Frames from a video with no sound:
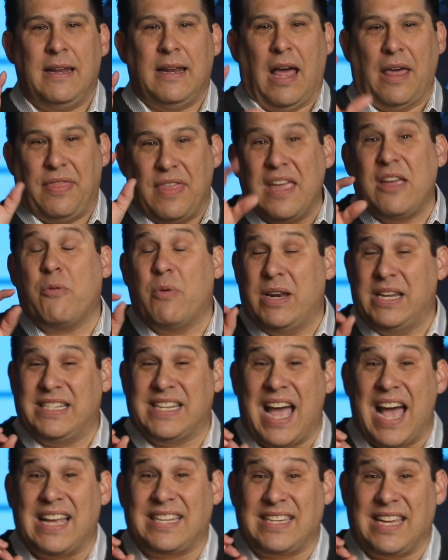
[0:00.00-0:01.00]
I think what he's
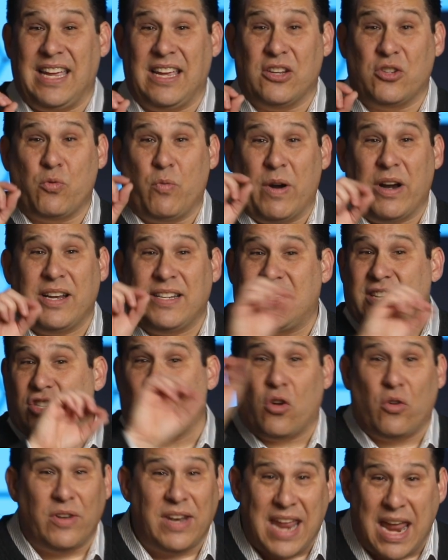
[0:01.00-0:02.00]
asking is, Where does this
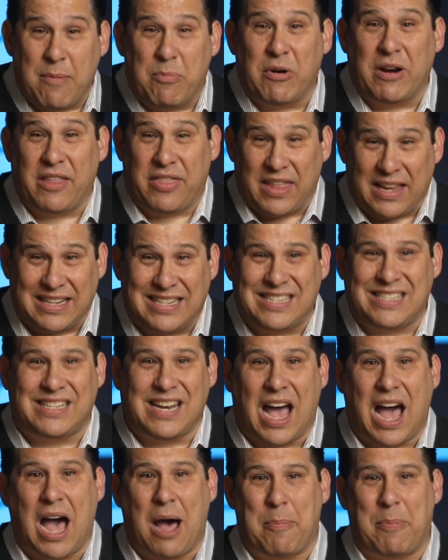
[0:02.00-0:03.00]
whole neighboring thing
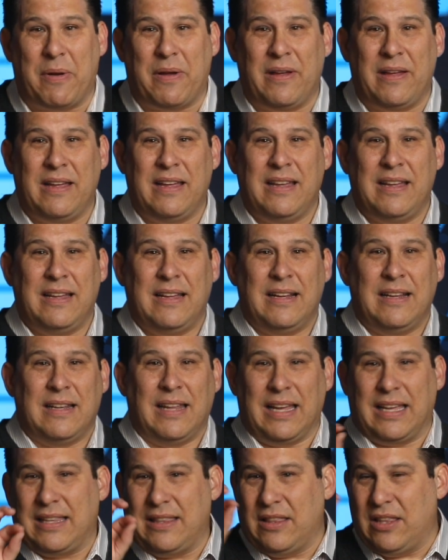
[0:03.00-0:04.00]
stop?
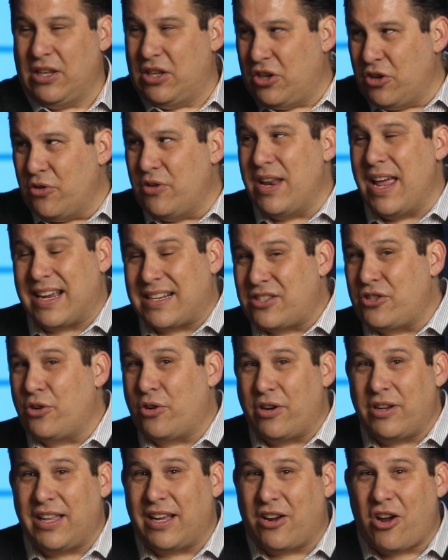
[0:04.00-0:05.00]
Like the dude next
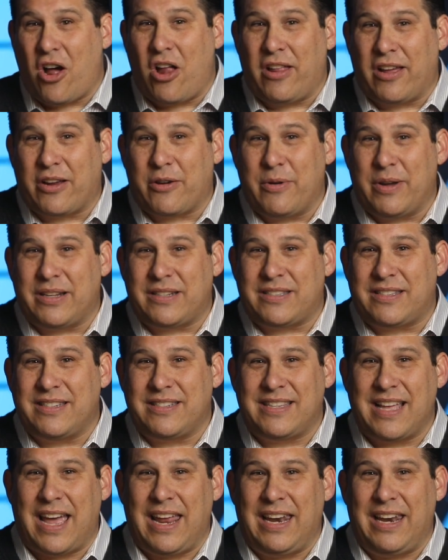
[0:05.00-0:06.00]
door and then call it quits?
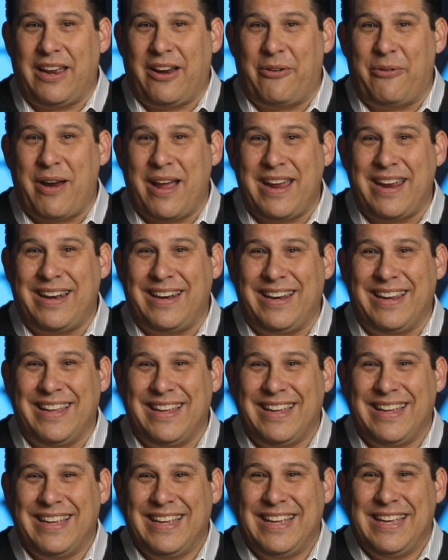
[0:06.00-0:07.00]
Is that all right?
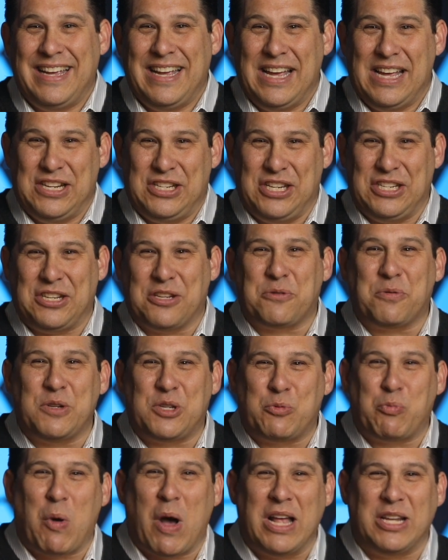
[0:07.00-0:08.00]
And Jesus
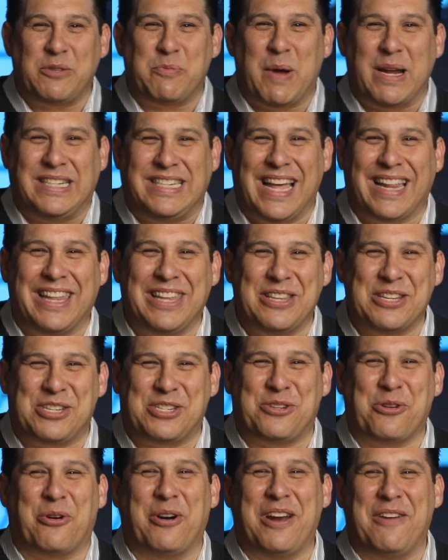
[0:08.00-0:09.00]
responds by telling the
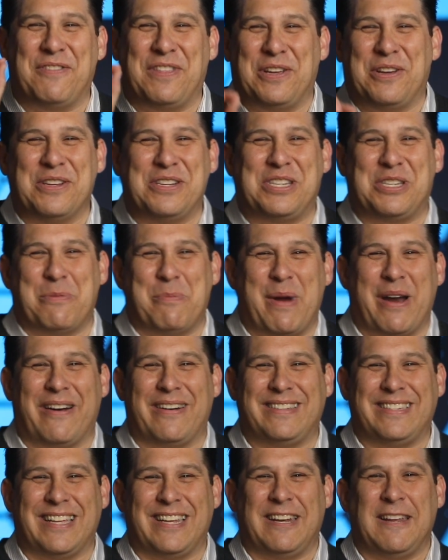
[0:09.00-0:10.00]
story of the Good
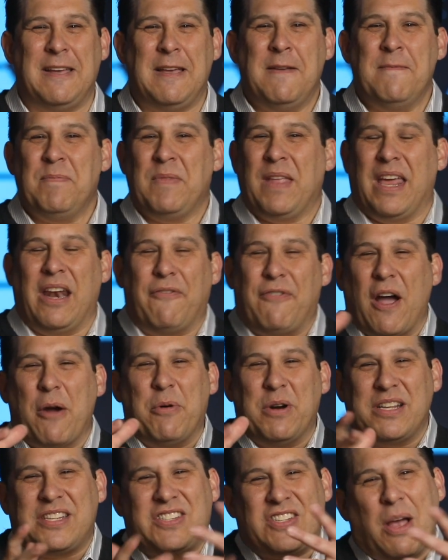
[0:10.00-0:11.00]
Samaritan. And if I
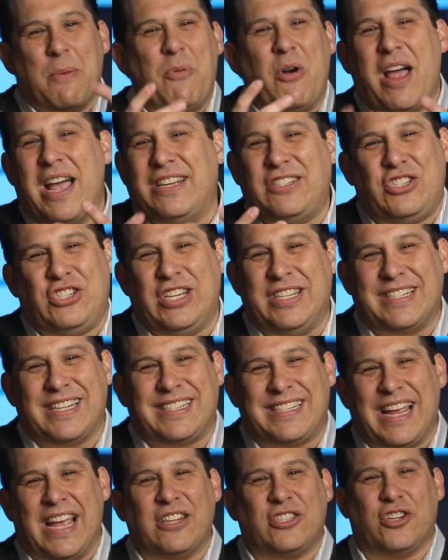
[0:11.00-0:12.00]
were to summarize
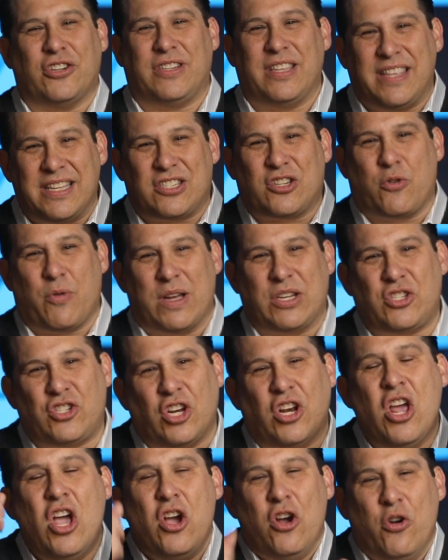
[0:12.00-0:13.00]
Jesus' answer to this
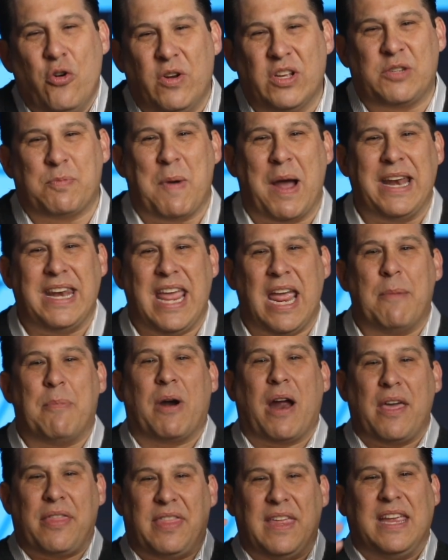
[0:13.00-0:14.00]
question, who is my
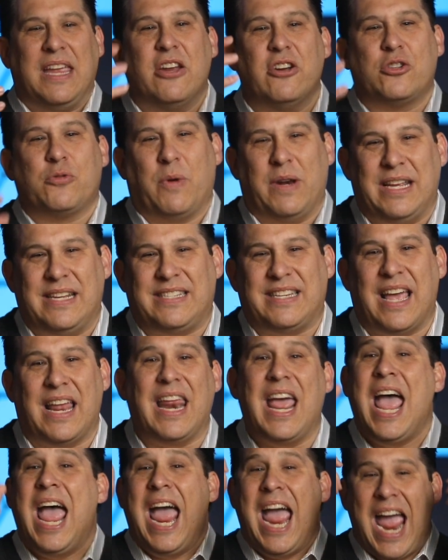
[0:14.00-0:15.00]
neighbor? I think here's what he said
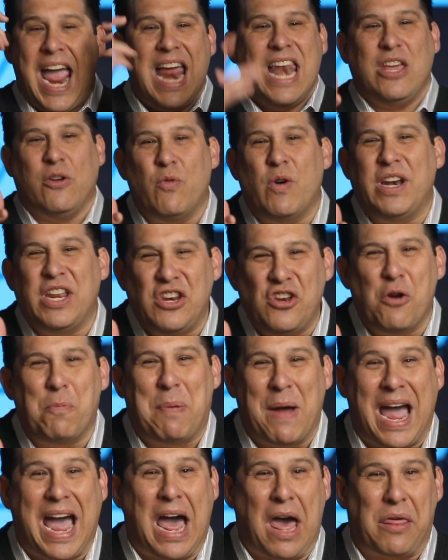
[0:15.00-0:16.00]
anyone in your
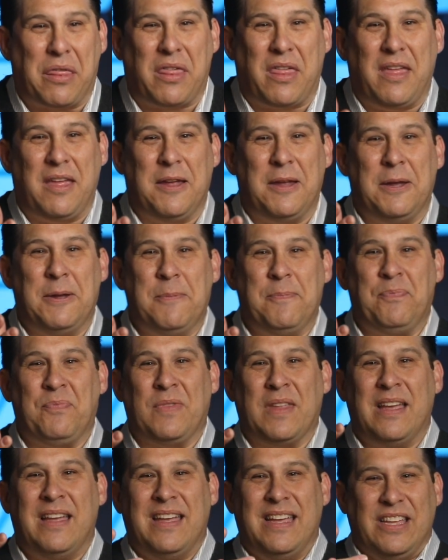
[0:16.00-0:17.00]
path.
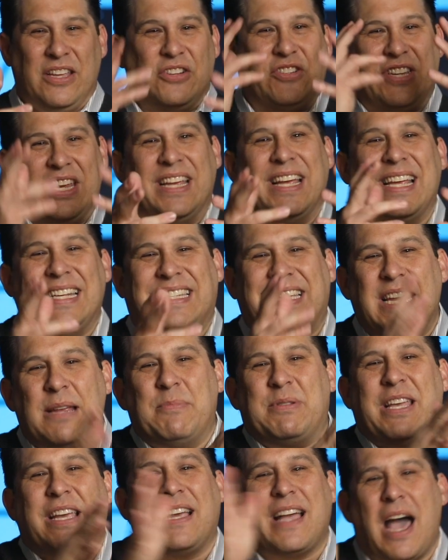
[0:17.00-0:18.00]
You see, it
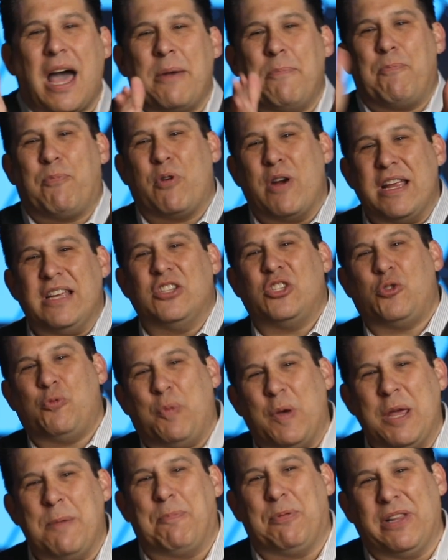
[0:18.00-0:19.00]
seems that God brings
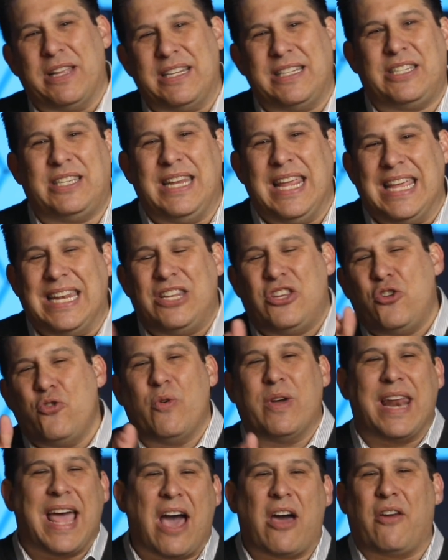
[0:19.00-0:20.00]
people in,
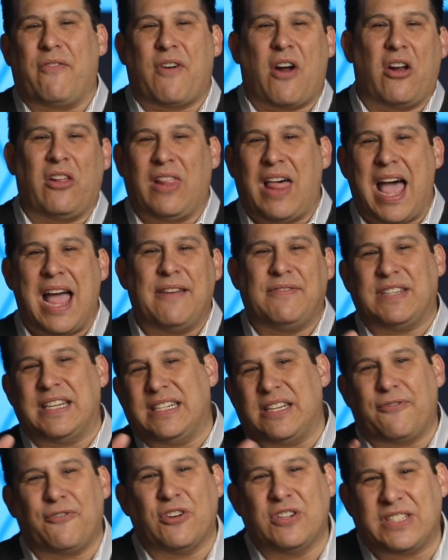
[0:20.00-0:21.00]
into and out of our lives at
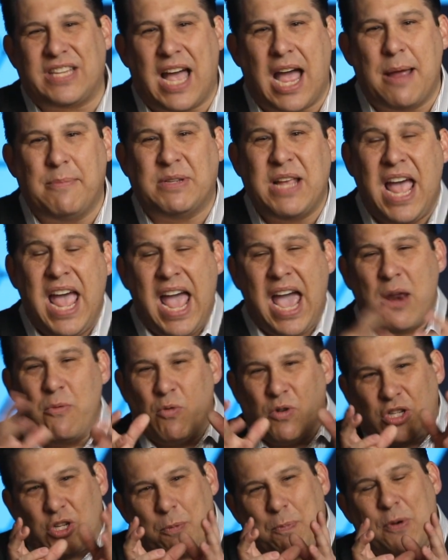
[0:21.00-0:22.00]
different times, and
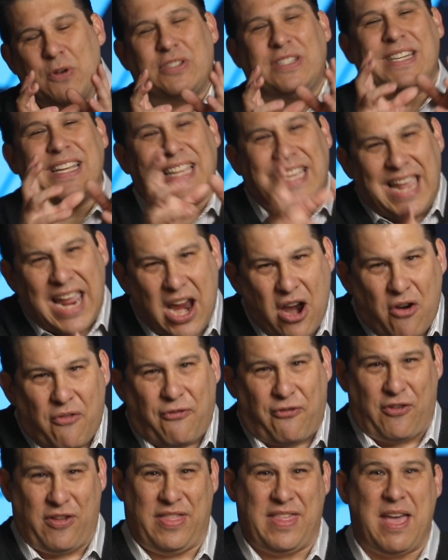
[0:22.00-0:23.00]
we're supposed to care
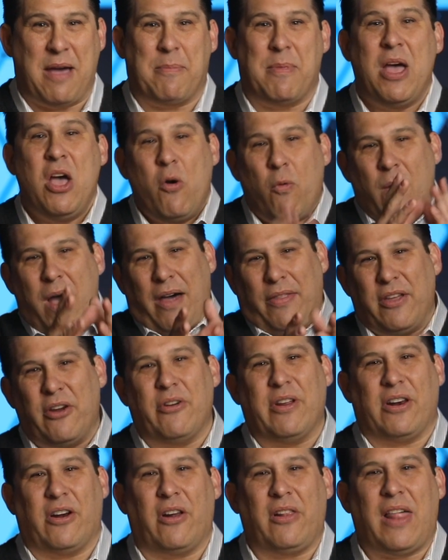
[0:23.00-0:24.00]
for them while
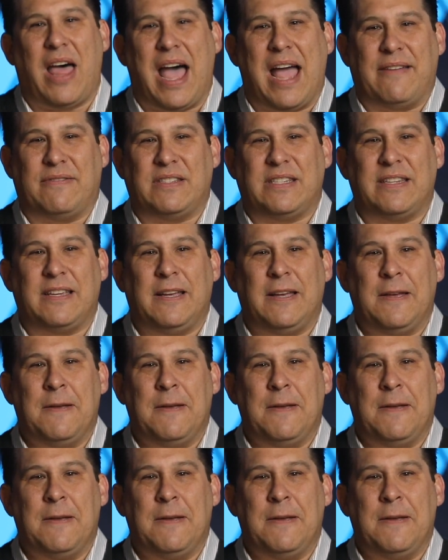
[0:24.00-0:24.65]
they're in our lives.